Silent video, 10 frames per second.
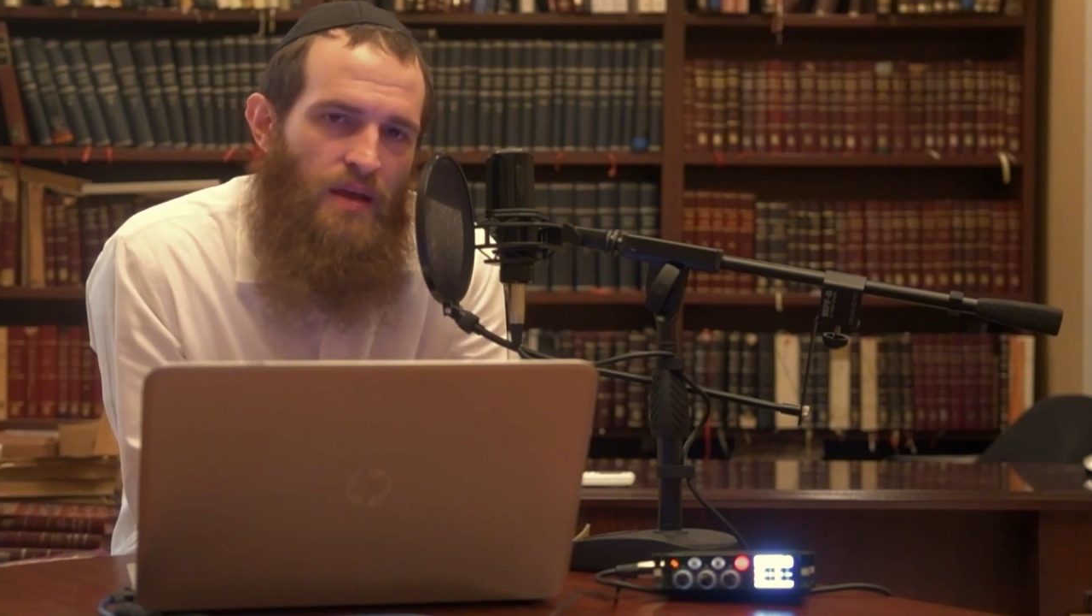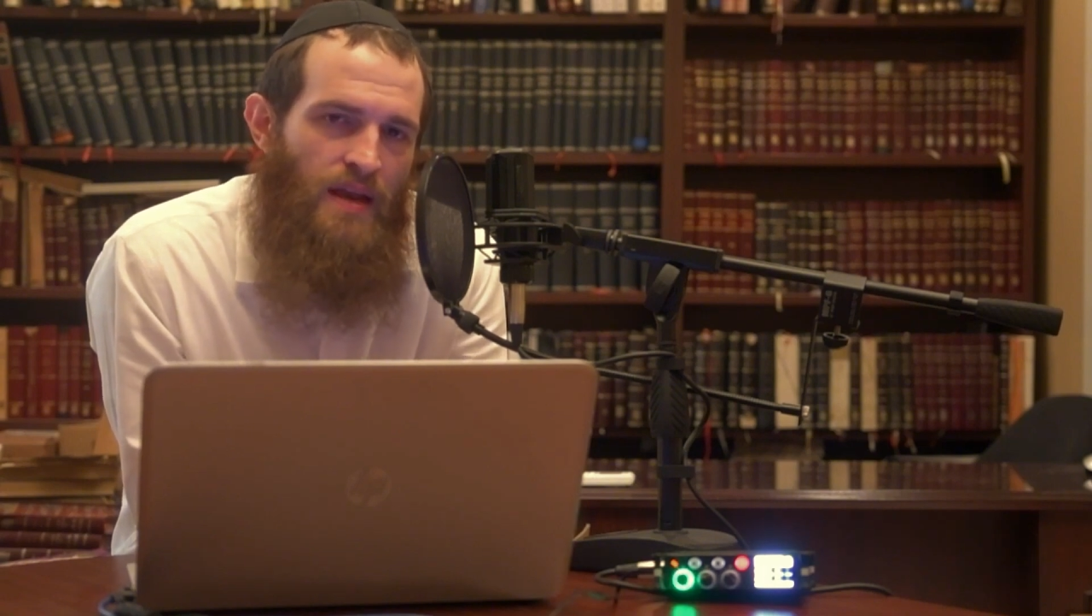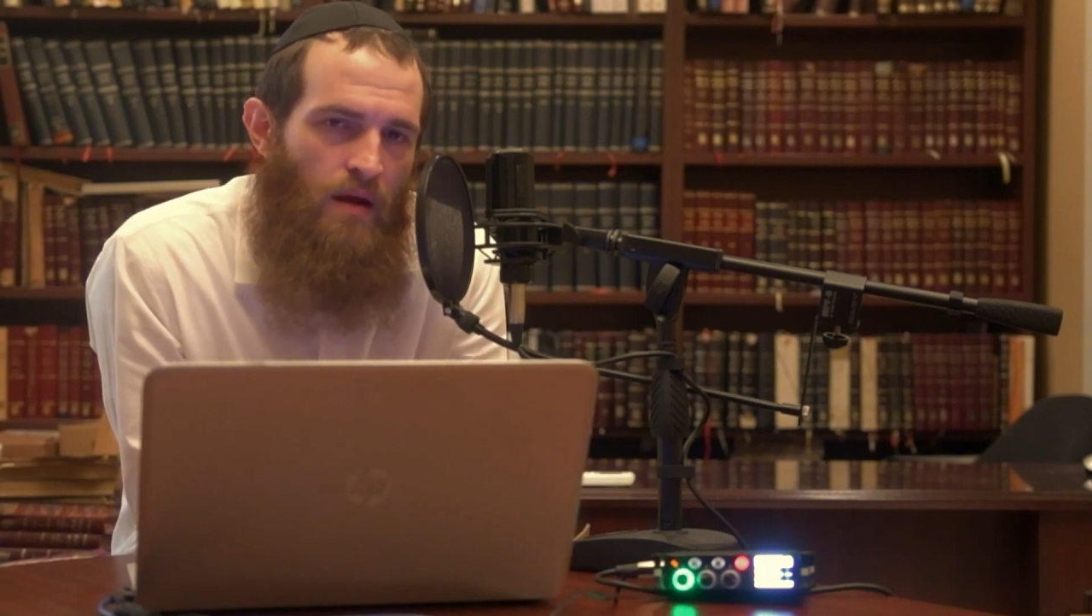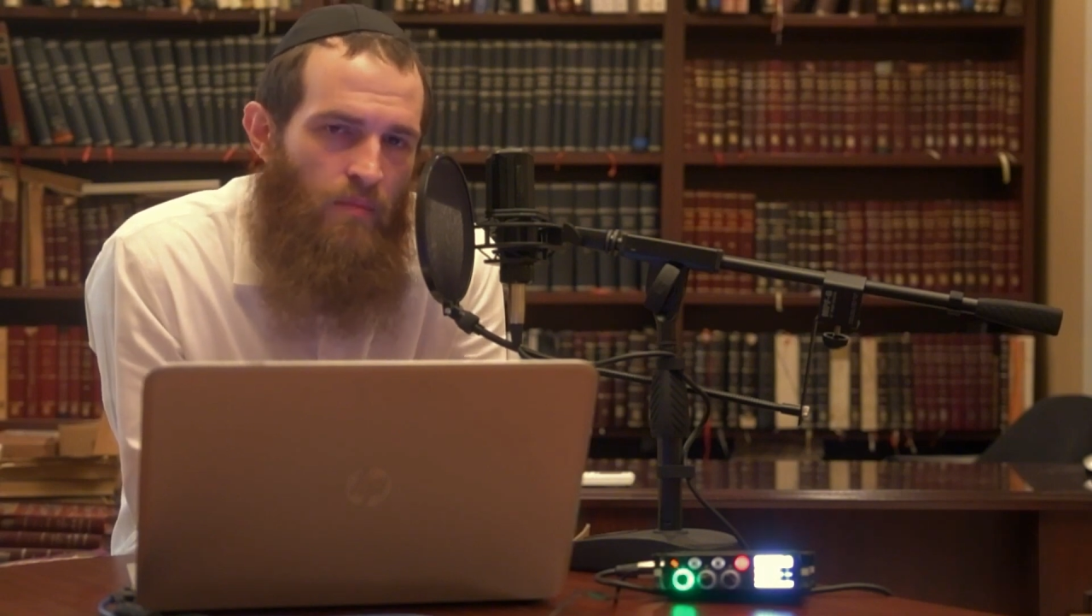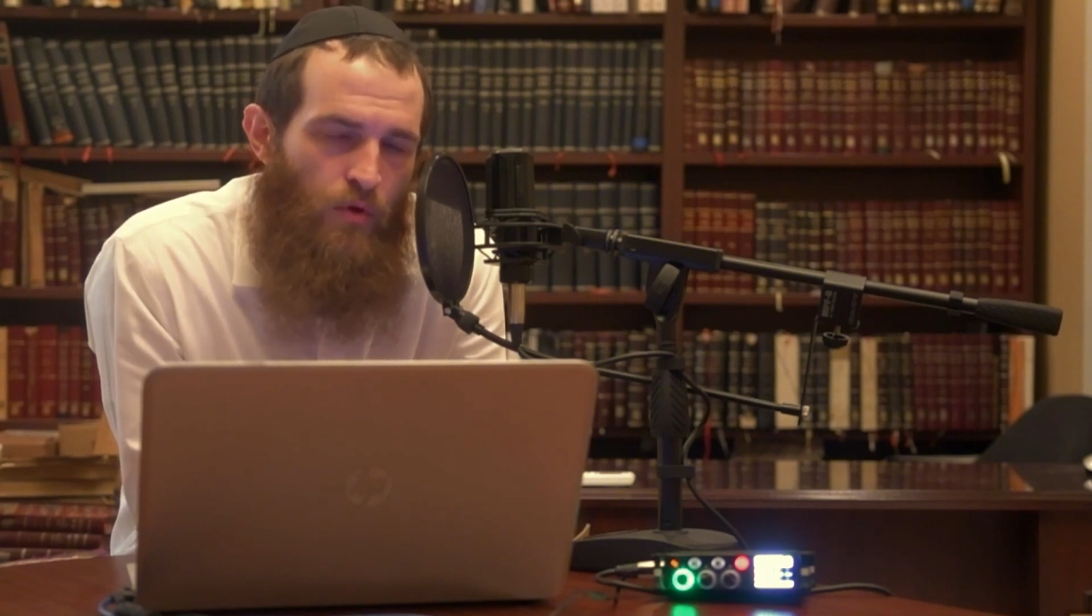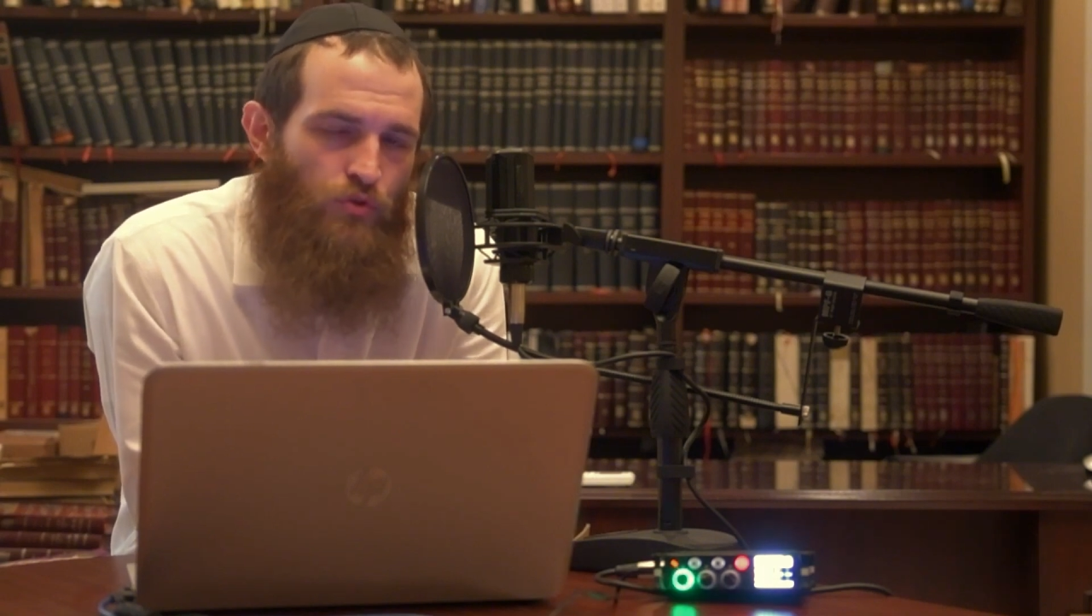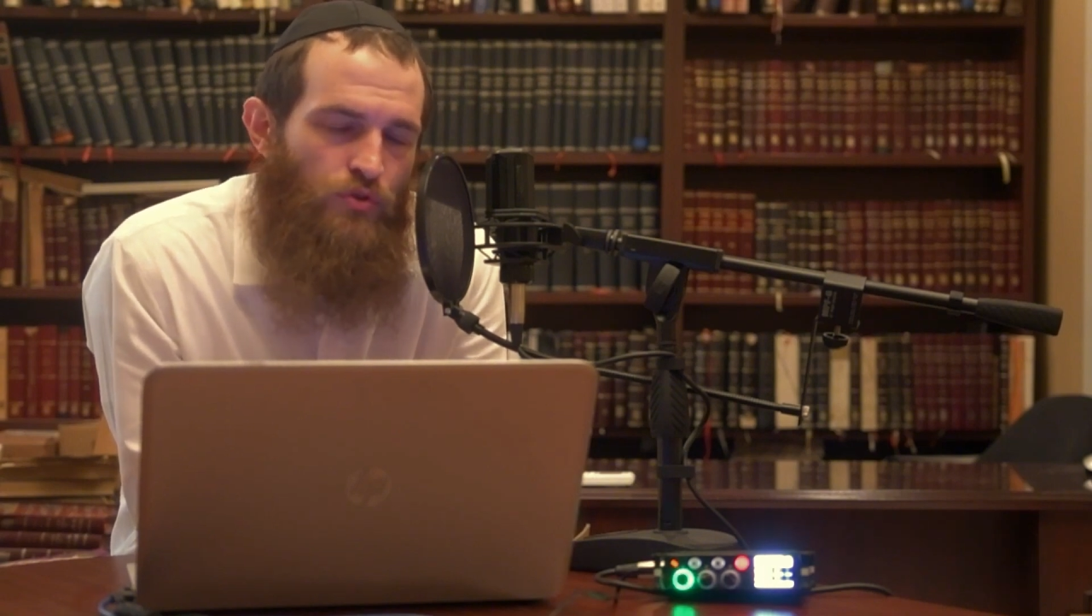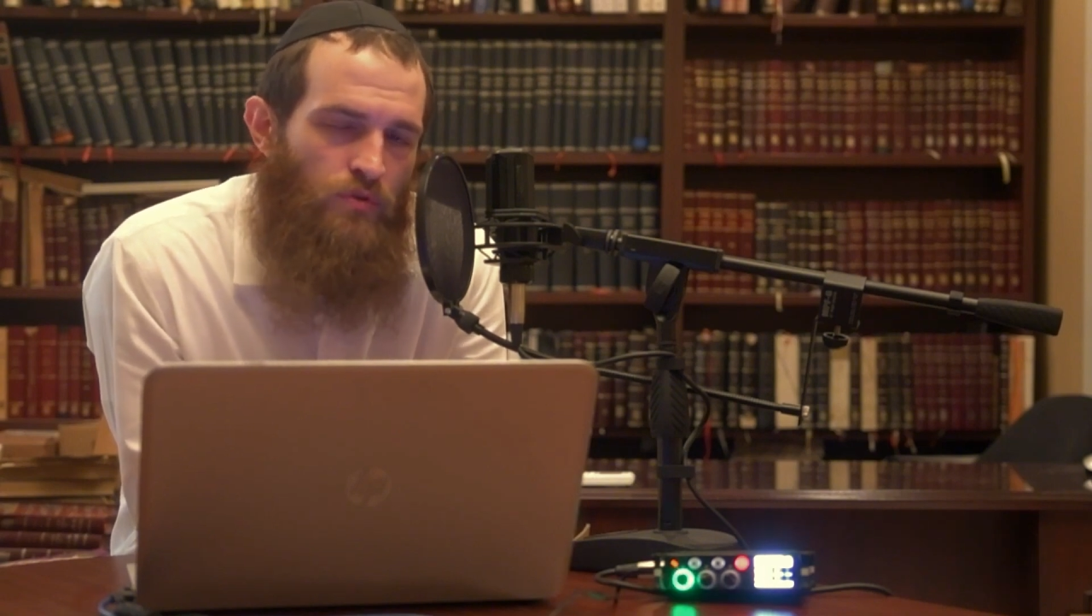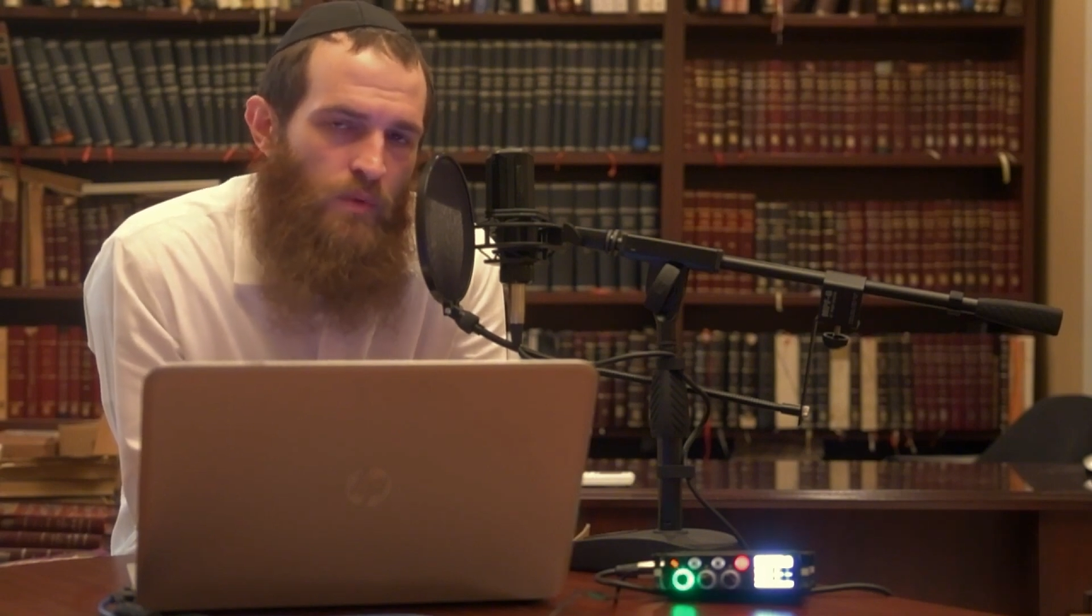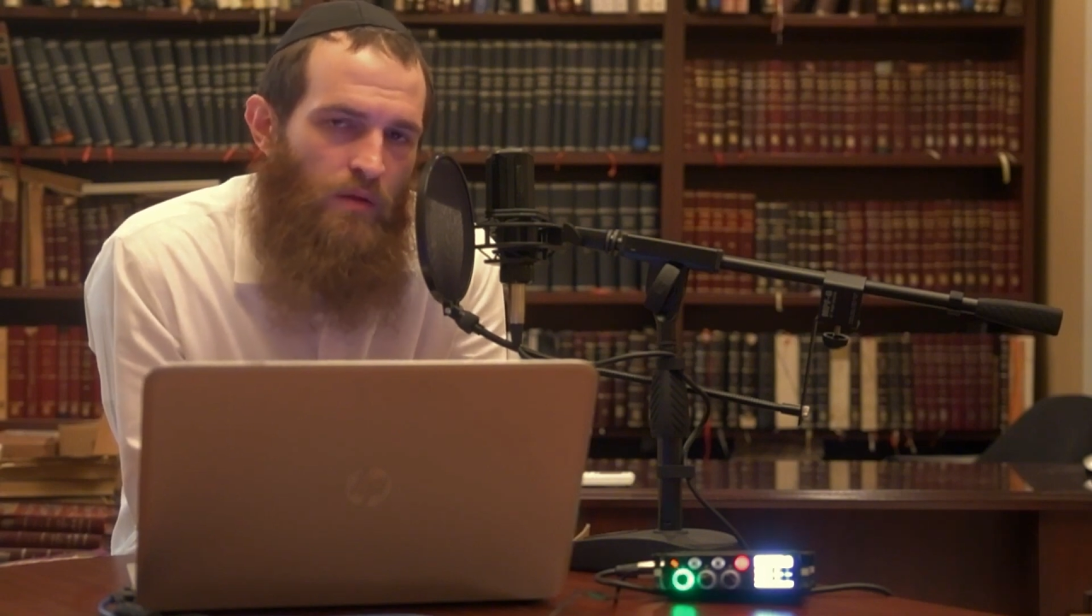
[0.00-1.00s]
in our
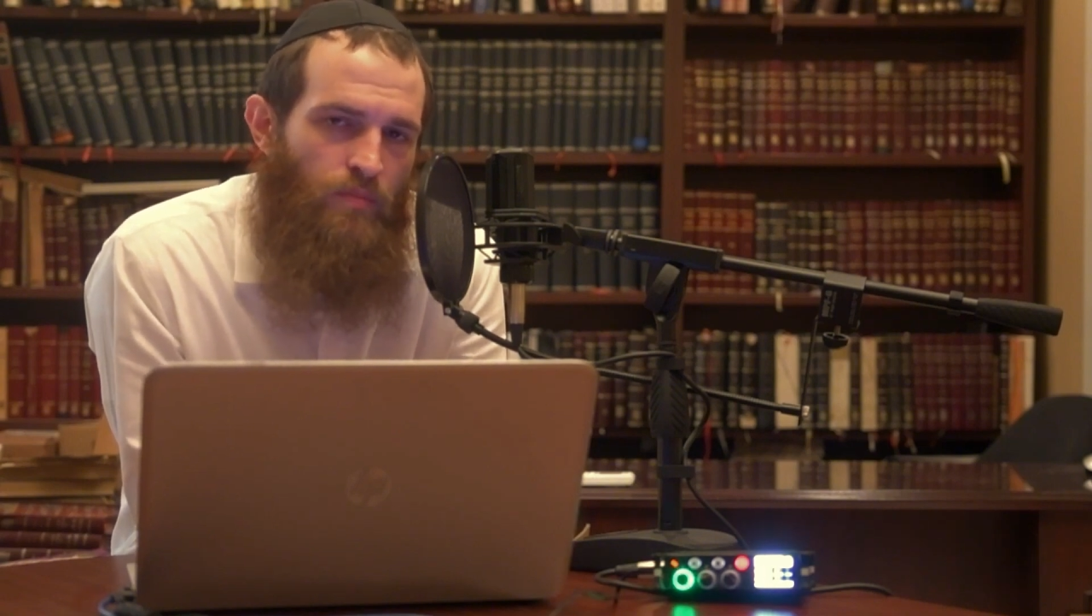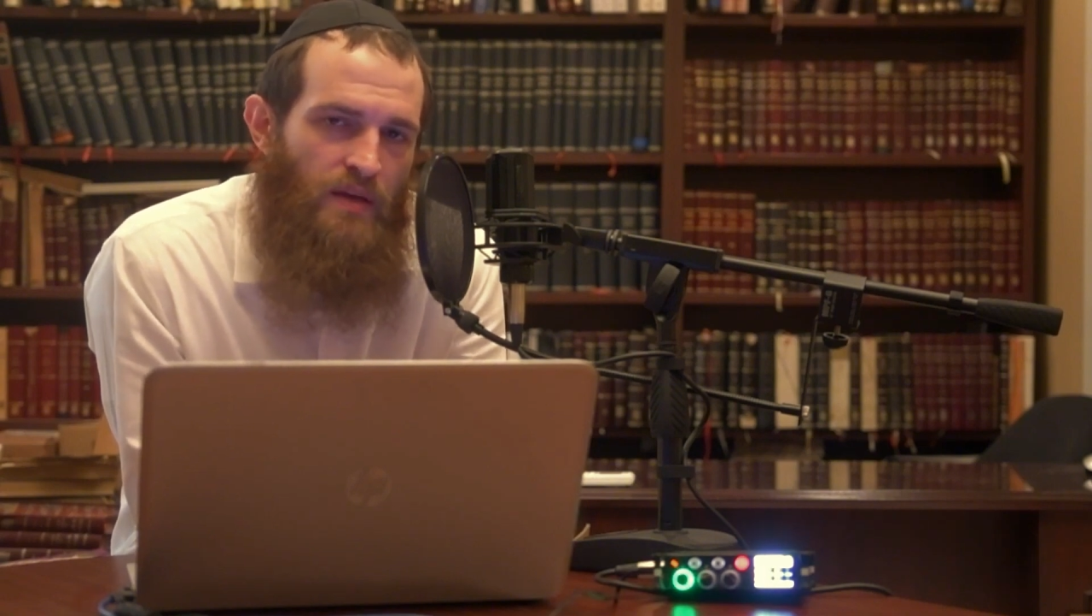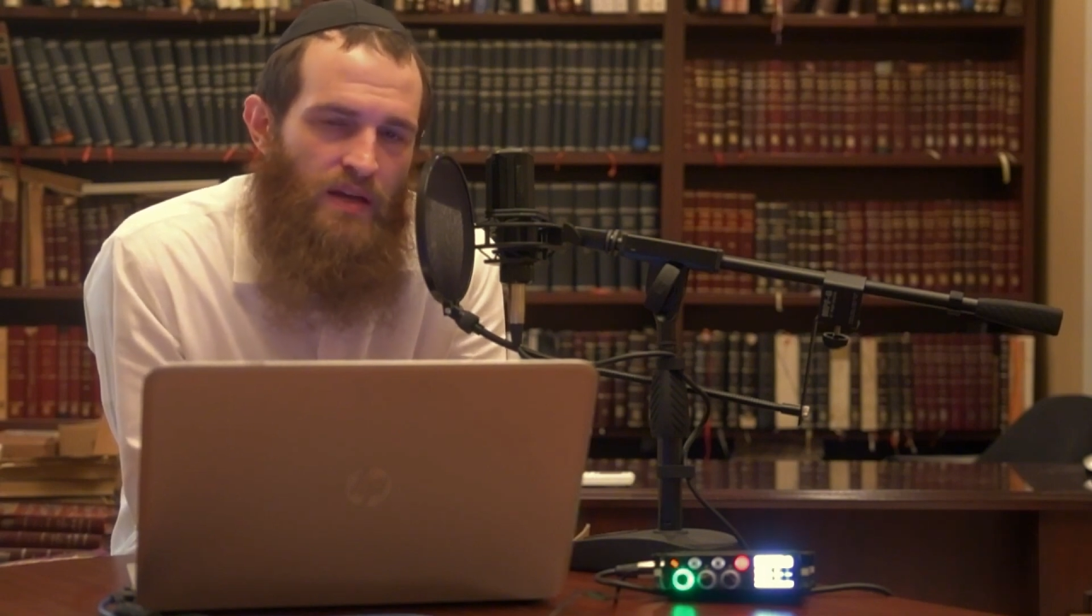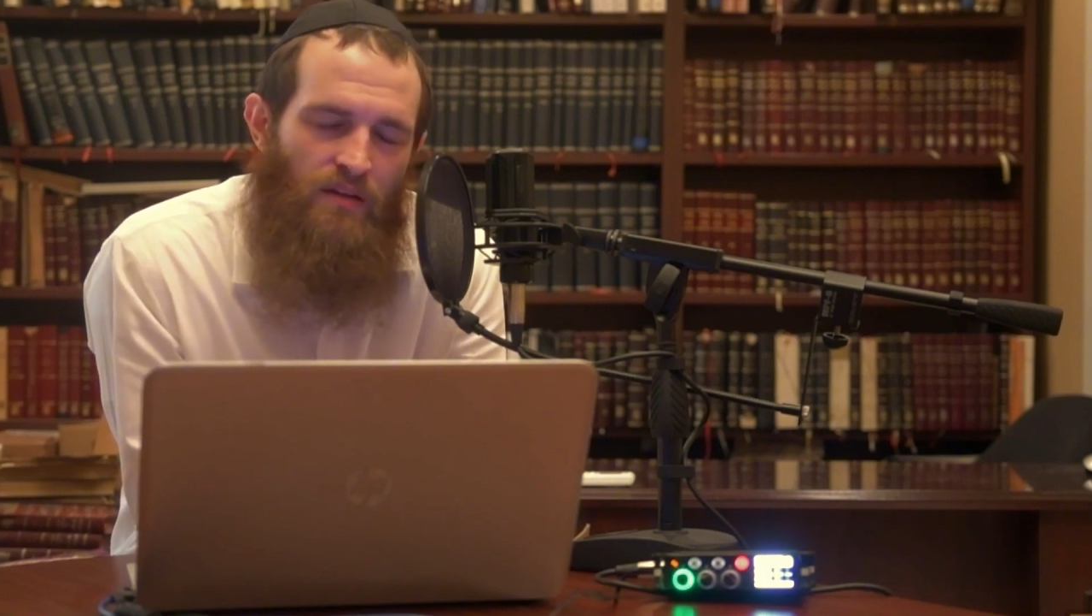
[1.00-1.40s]
emotional well-being,